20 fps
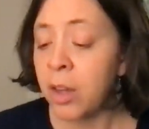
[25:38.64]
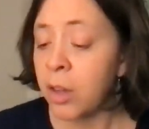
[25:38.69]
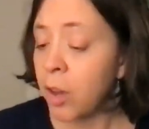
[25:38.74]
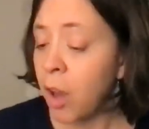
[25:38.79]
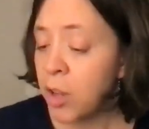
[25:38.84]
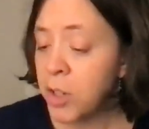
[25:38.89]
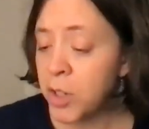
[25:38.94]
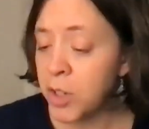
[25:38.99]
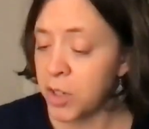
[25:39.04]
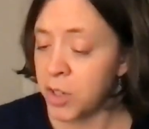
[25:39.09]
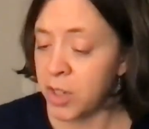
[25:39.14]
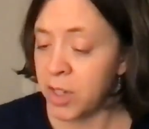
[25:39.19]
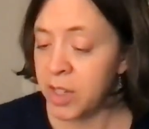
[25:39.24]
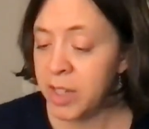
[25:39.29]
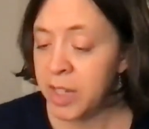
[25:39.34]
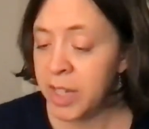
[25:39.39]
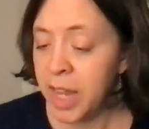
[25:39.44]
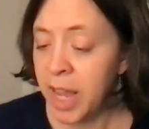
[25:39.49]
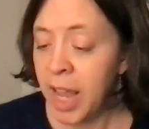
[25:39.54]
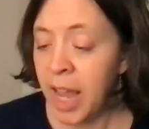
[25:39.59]

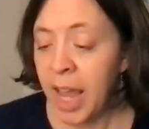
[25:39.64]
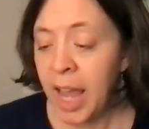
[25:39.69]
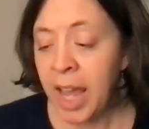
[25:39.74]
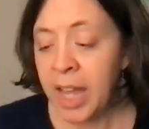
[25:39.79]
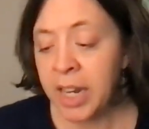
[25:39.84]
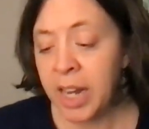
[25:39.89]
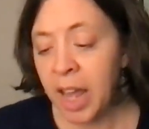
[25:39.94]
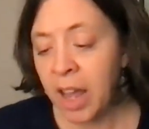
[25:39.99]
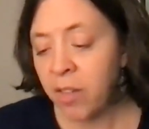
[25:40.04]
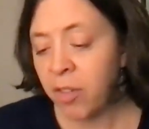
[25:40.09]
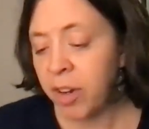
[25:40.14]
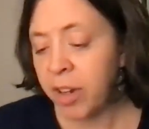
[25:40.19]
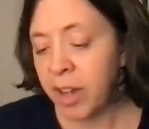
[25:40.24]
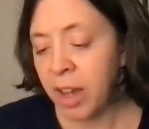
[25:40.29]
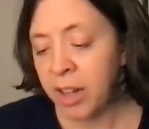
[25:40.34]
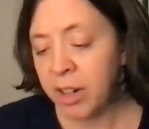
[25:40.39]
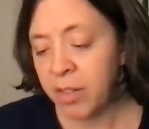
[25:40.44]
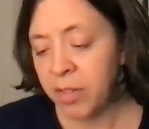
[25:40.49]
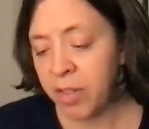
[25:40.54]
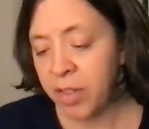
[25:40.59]
Consciousness and every
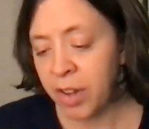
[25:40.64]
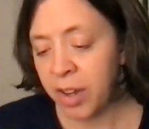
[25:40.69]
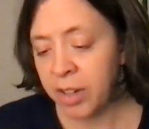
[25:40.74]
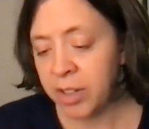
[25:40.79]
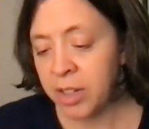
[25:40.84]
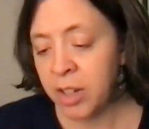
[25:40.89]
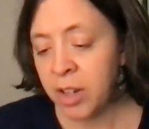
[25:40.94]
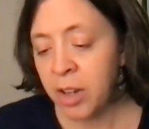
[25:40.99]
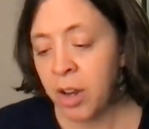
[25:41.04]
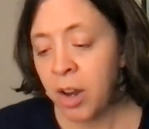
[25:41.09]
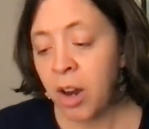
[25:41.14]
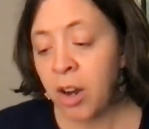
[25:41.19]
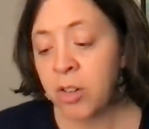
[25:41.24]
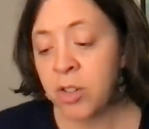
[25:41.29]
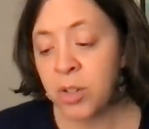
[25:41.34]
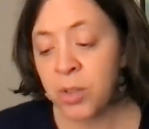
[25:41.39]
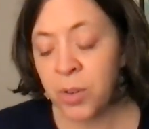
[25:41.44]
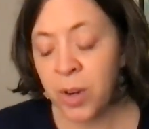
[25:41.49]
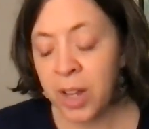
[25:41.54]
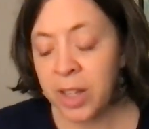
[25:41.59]
kind of thought are
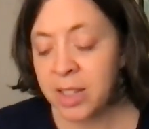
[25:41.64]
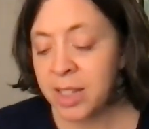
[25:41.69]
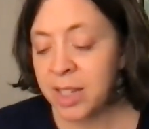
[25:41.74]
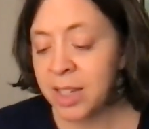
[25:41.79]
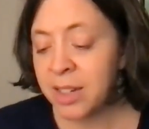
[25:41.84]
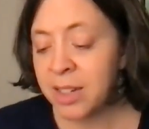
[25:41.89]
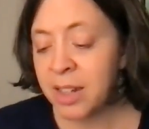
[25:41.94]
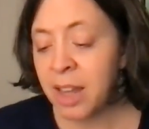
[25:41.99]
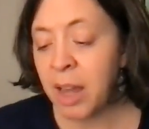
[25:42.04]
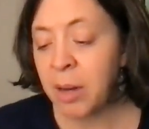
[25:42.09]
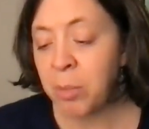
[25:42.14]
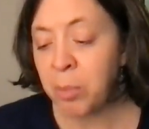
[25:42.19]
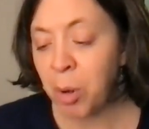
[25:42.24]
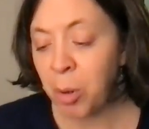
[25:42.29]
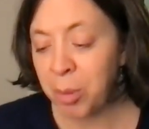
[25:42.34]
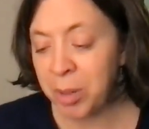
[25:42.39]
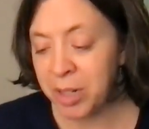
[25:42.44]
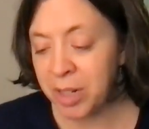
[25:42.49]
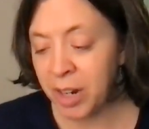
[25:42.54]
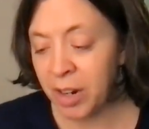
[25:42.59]
transient and
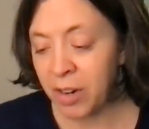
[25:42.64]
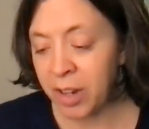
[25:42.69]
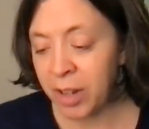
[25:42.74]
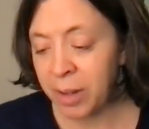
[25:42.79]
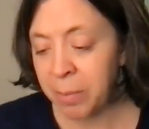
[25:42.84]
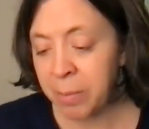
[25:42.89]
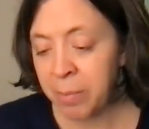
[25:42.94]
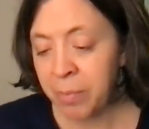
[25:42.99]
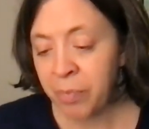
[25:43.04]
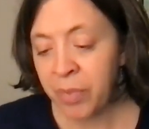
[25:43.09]
momentary